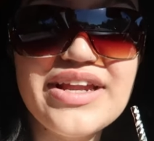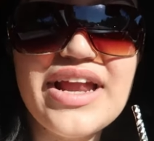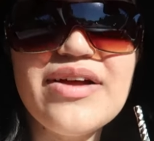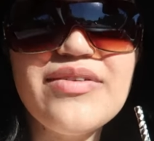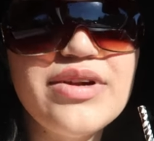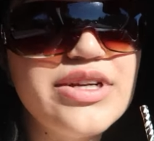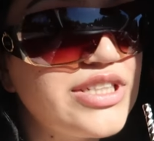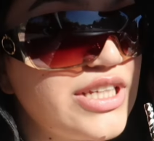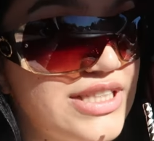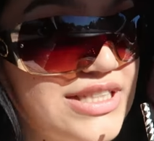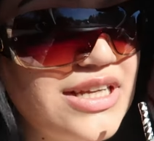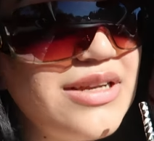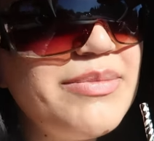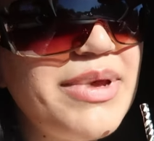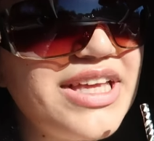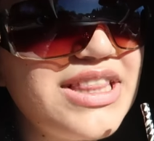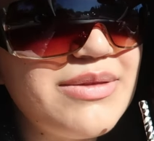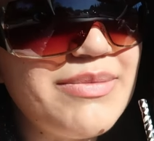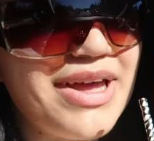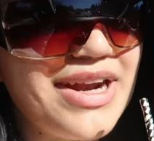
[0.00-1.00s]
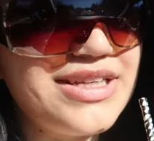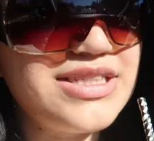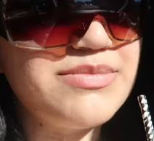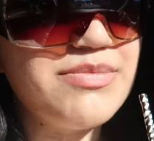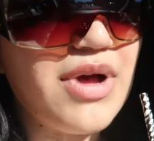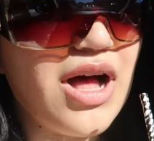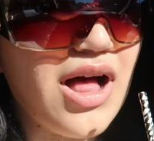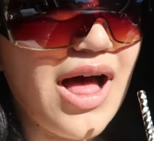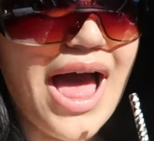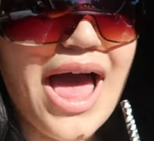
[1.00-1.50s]
And Rojan's going to make the
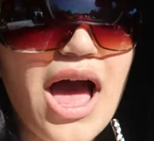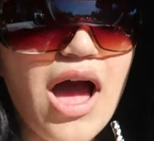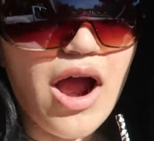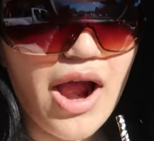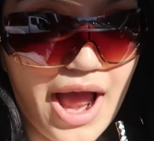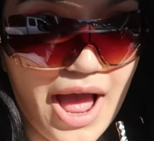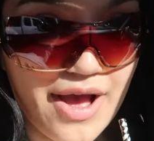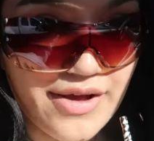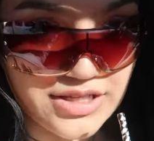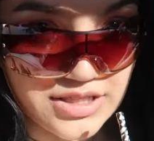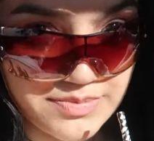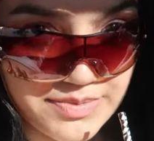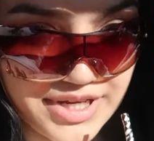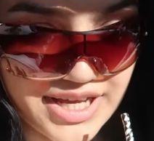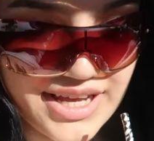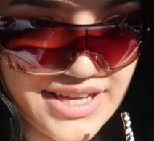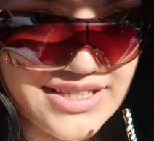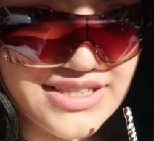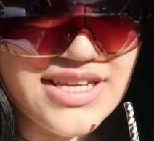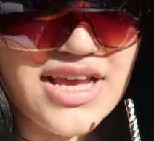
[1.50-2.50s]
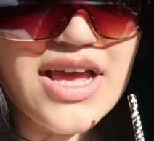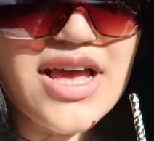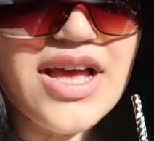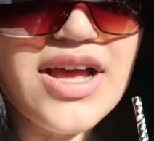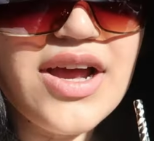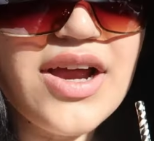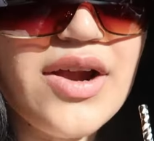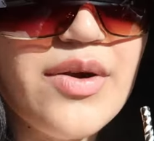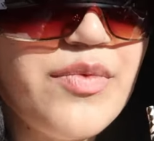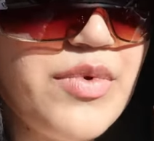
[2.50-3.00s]
medicine ball at our house because,
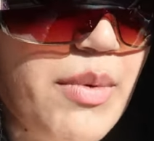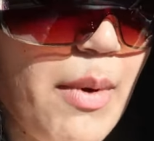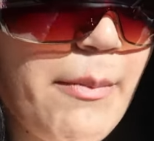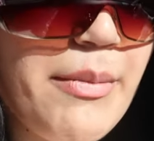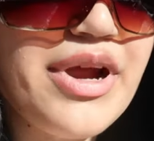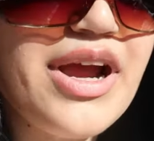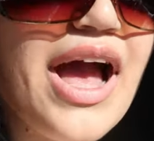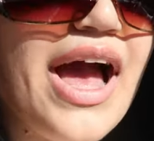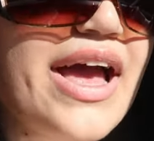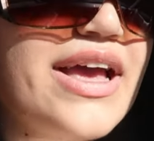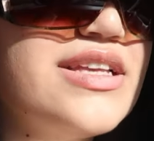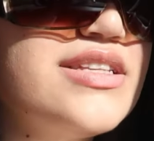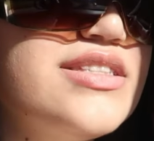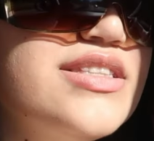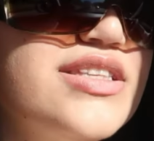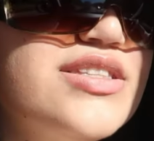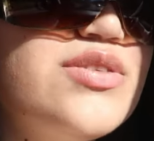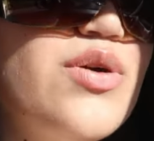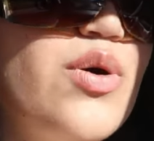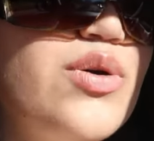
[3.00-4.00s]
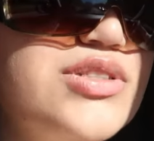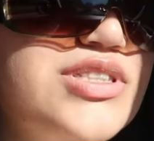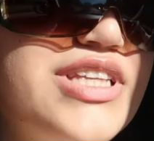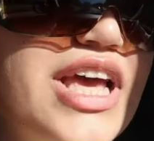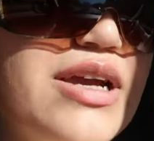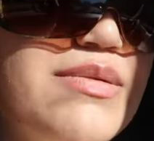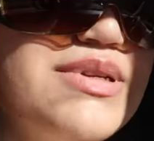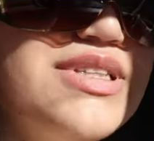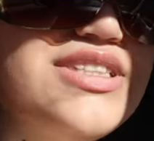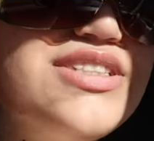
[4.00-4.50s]
remember, guys, this whole
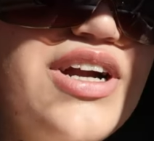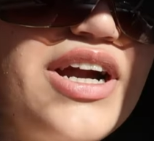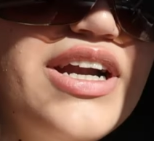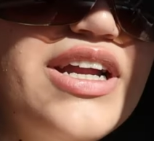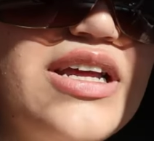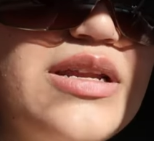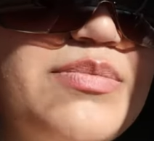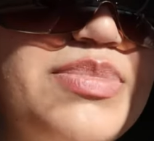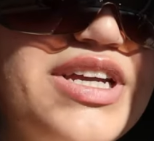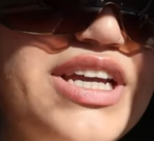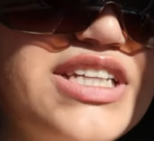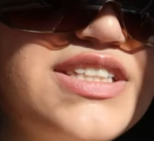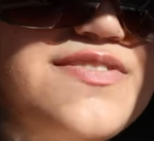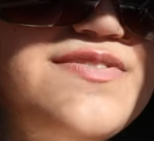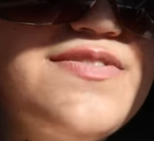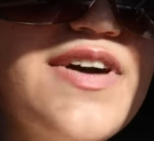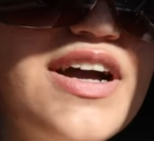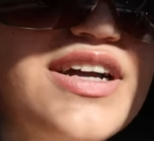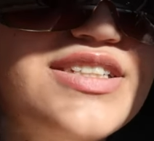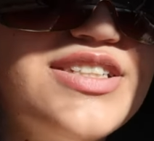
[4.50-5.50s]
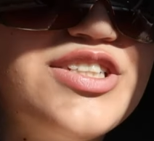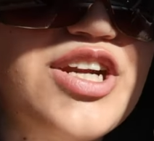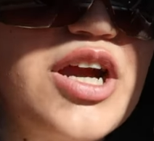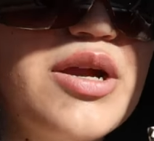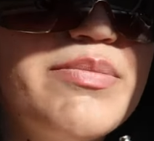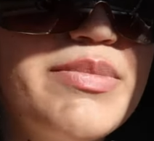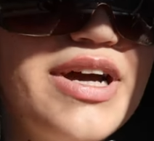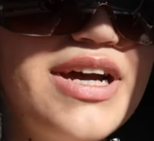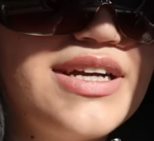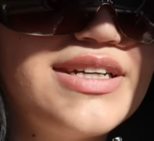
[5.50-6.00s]
segment started because fuck
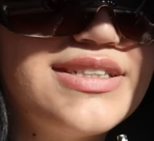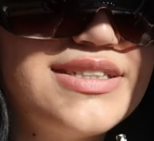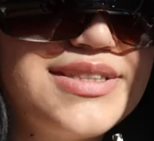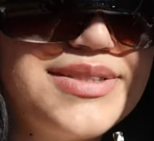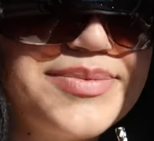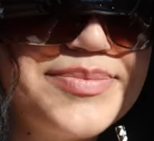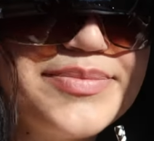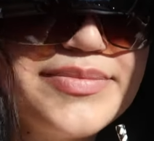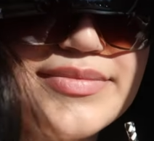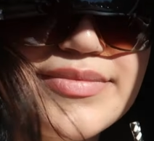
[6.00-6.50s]
Starbucks.